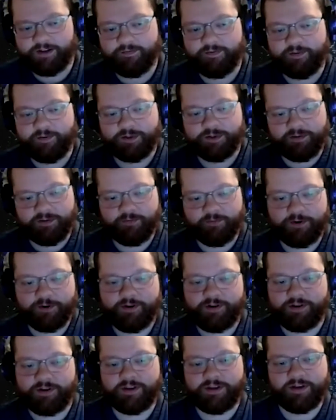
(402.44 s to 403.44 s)
of your
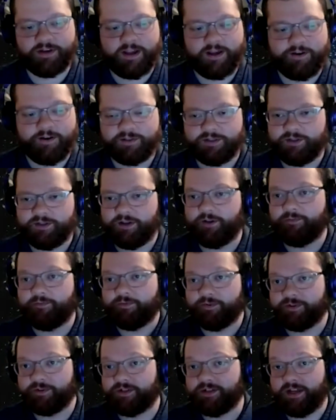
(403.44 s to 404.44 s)
teamwork and how is it
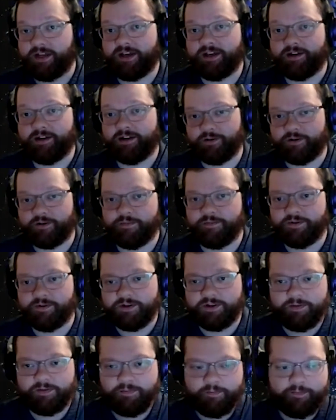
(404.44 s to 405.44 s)
helpful today in your
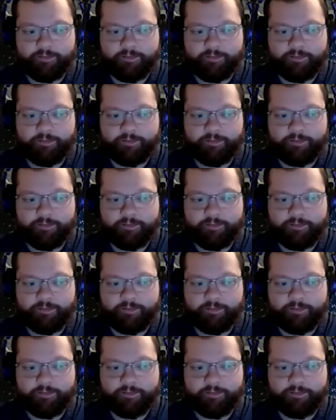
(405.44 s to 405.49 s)
community?